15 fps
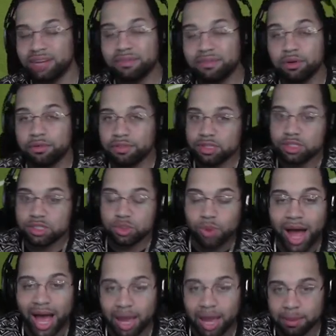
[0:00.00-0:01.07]
instead of going for the
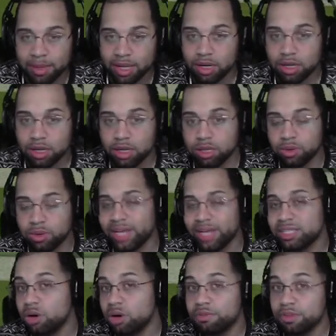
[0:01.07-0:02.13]
swat, I mean, you
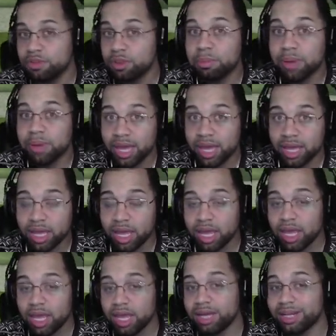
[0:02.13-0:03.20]
guys go for the pick,
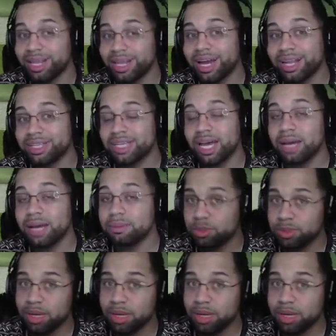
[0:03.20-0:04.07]
and a lot of the